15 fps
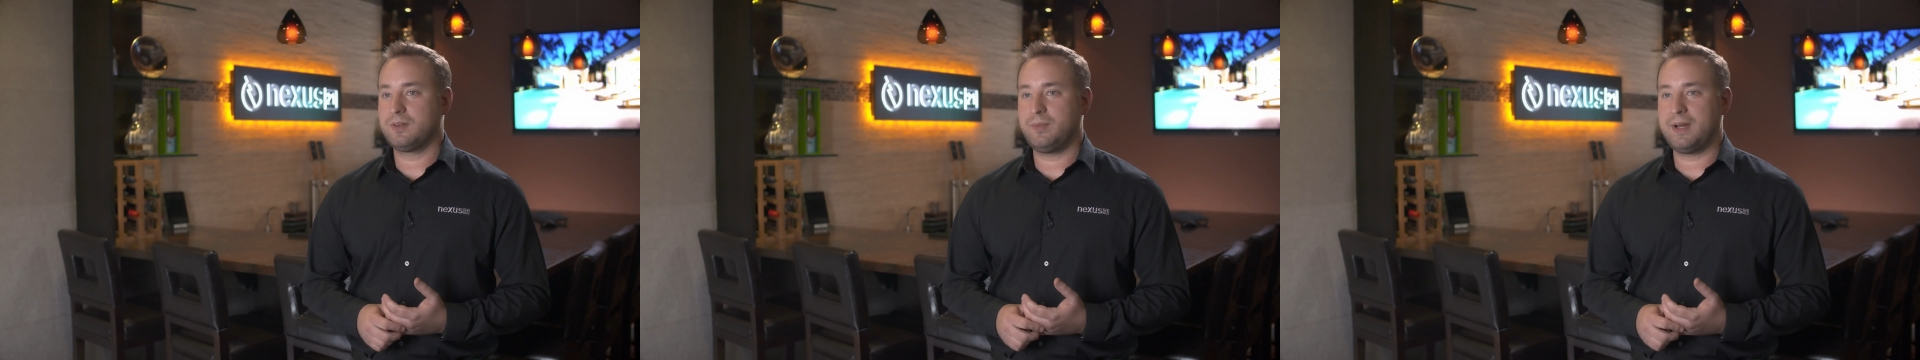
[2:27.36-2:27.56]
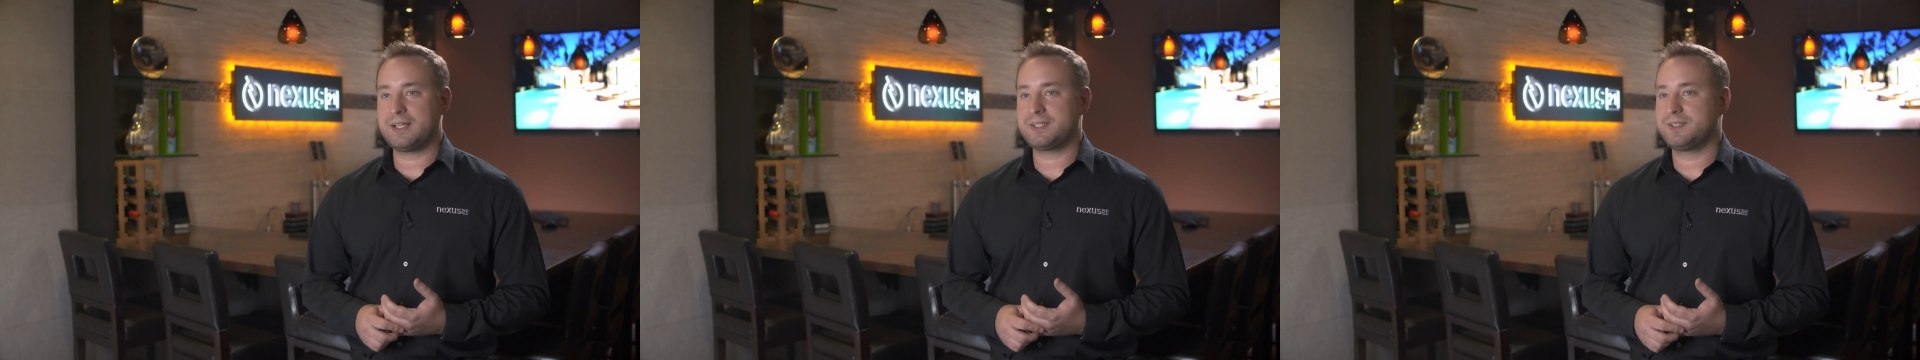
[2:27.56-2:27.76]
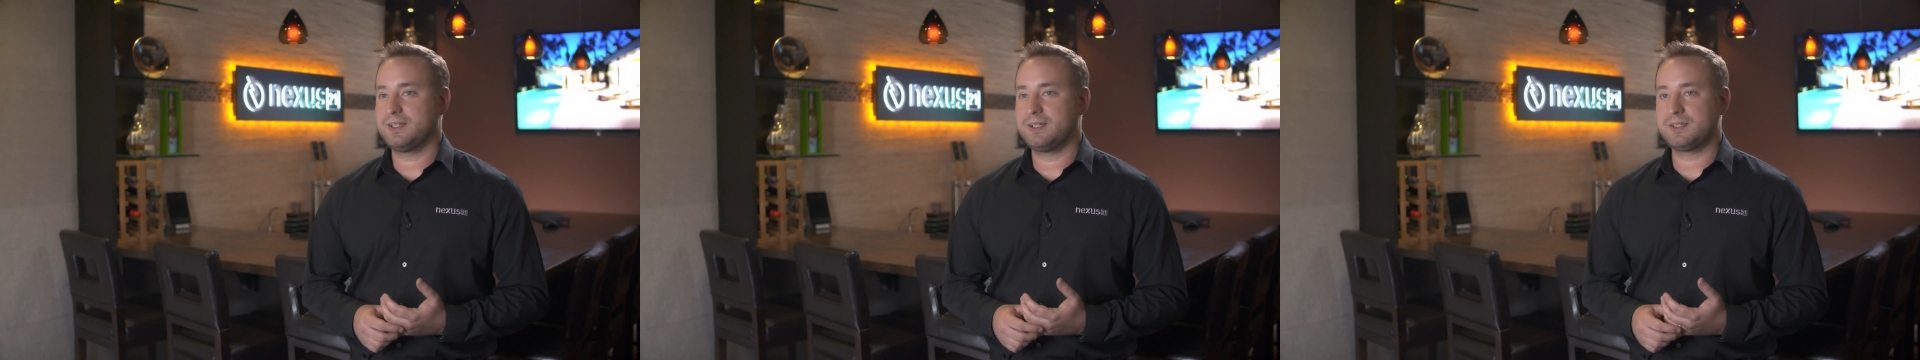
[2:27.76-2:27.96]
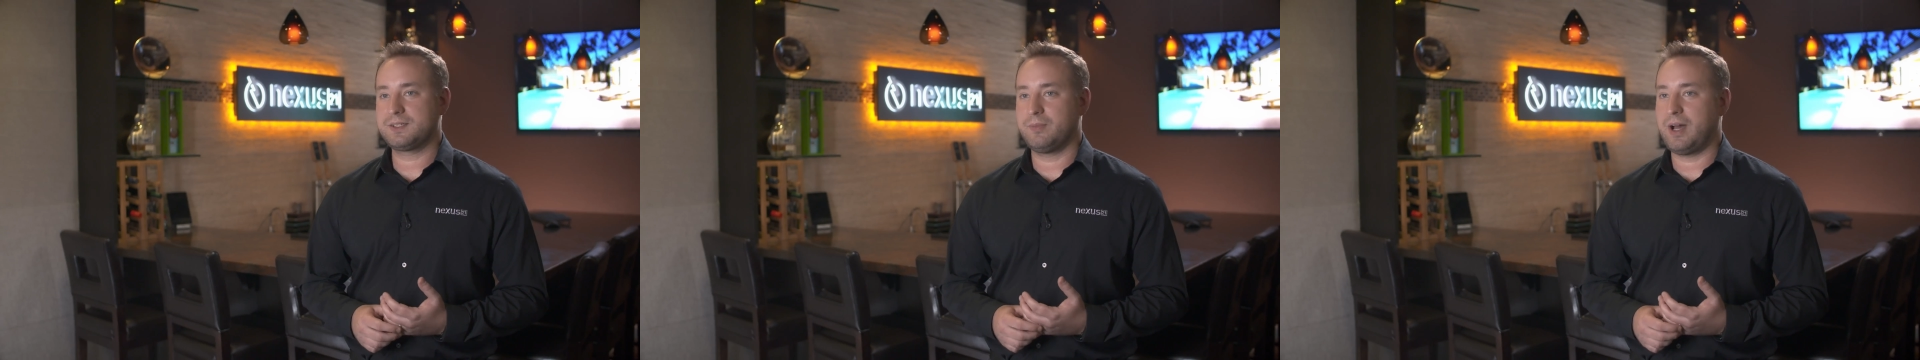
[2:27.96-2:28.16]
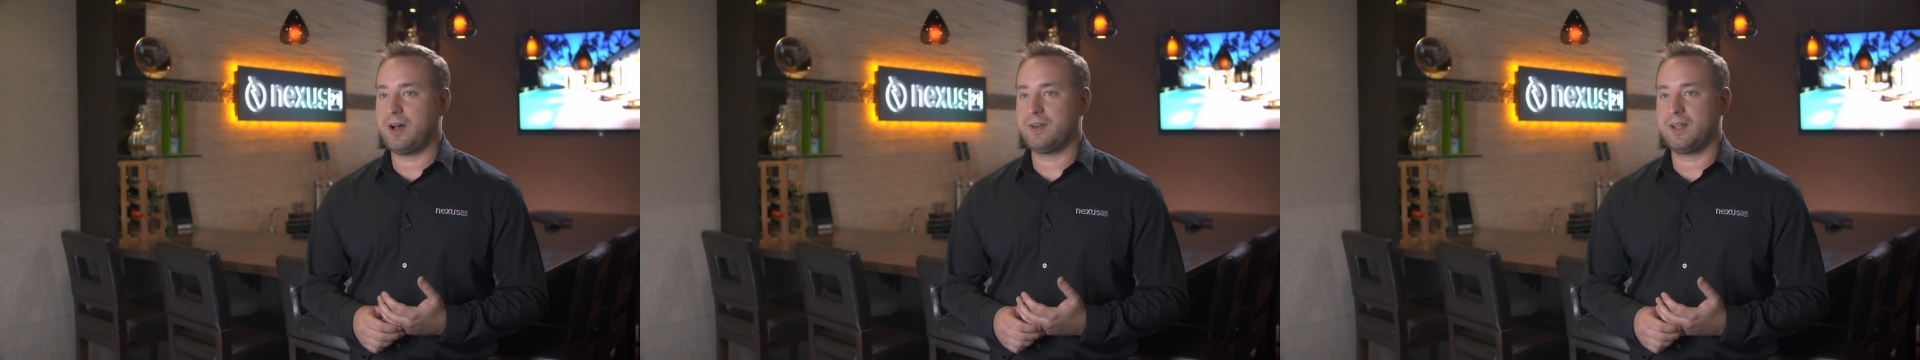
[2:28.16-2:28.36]
of the best
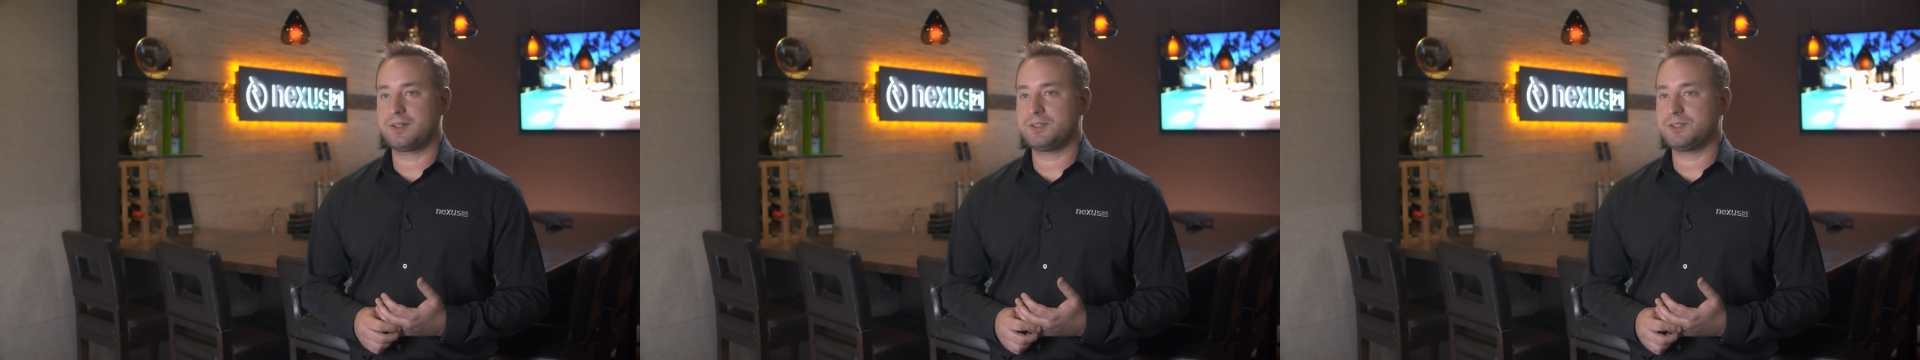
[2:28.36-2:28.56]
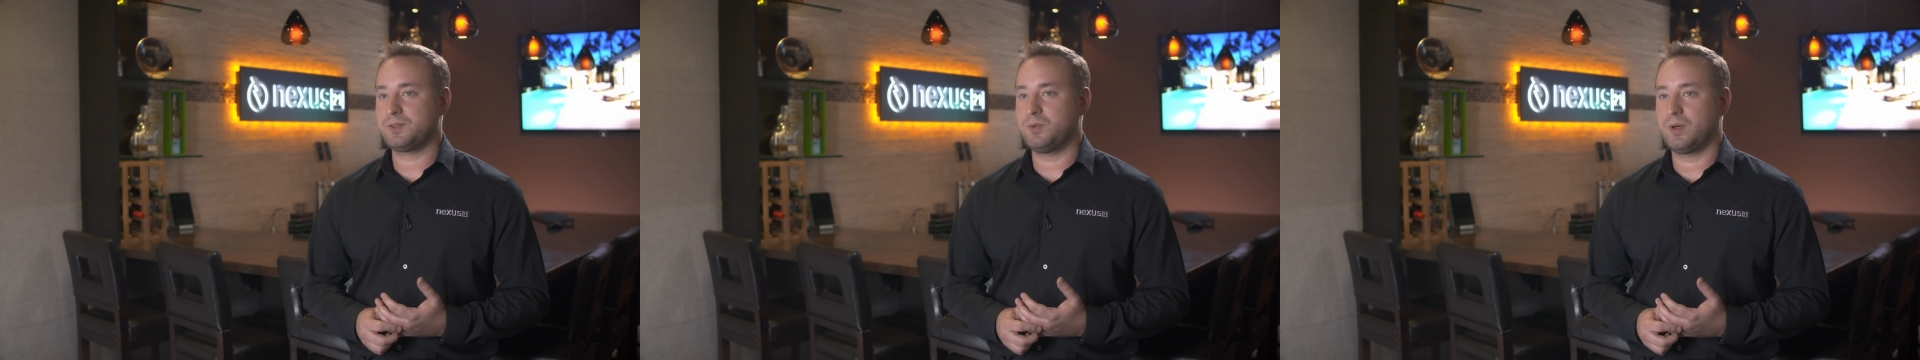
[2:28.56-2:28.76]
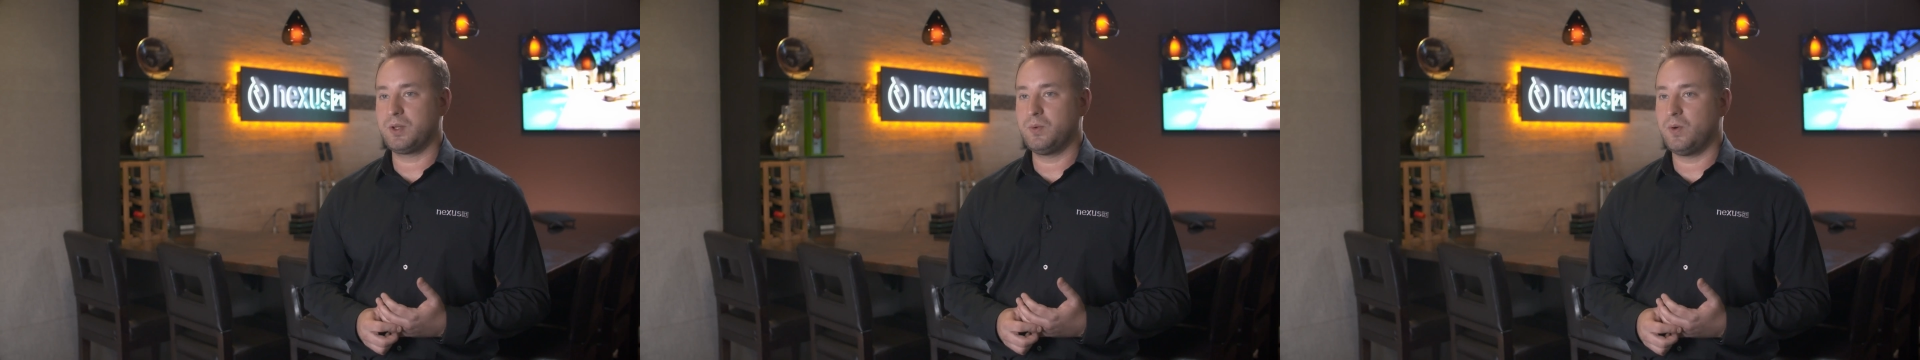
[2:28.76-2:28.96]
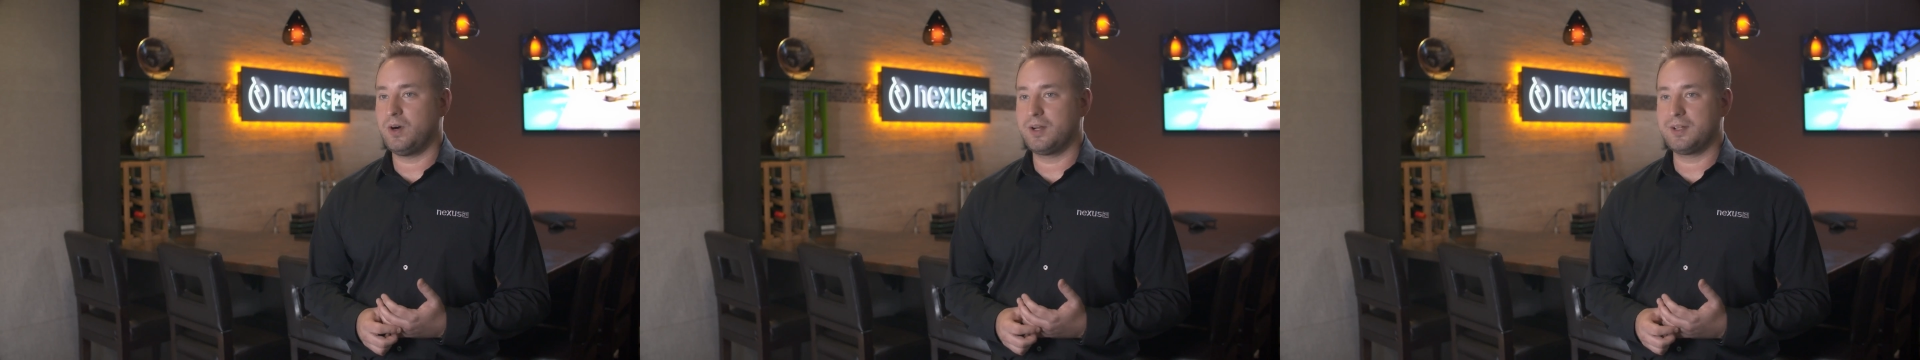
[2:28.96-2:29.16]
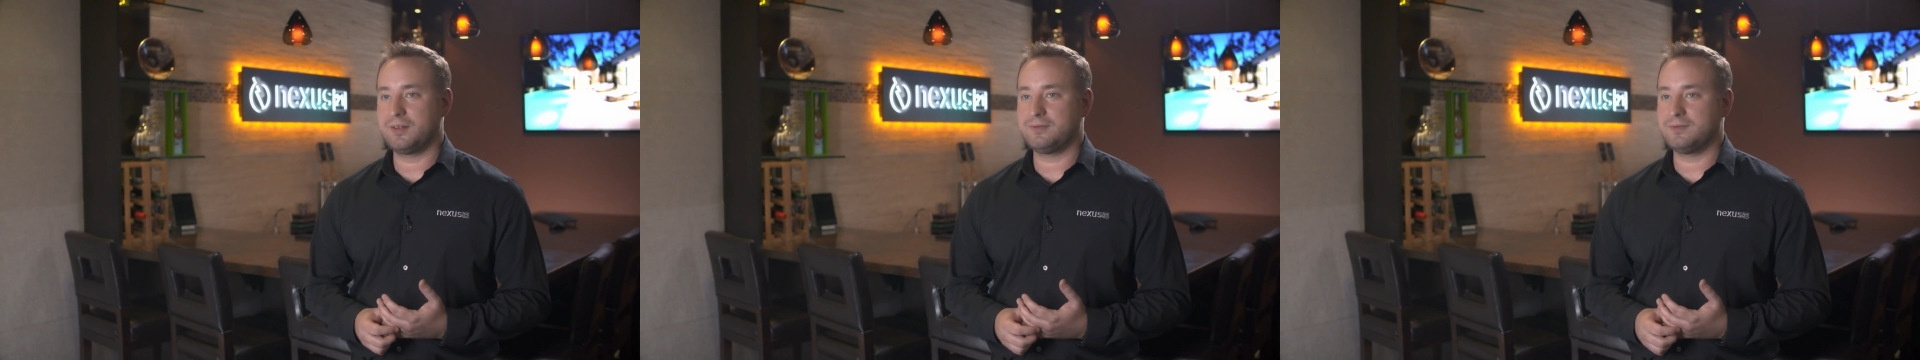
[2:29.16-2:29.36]
things about Nexus
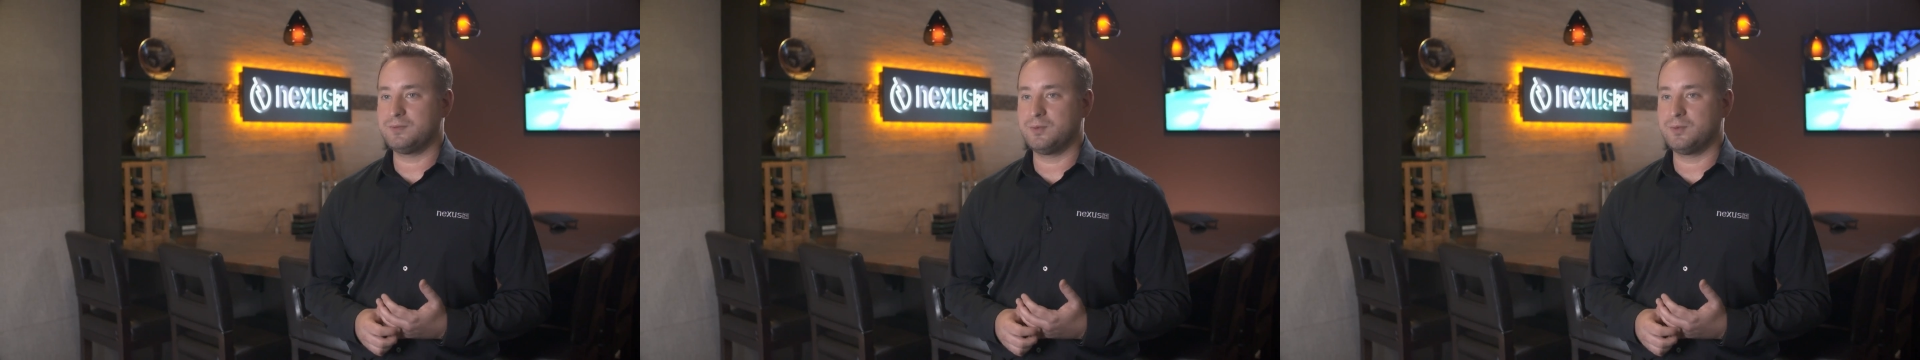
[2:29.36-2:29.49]
twenty-one and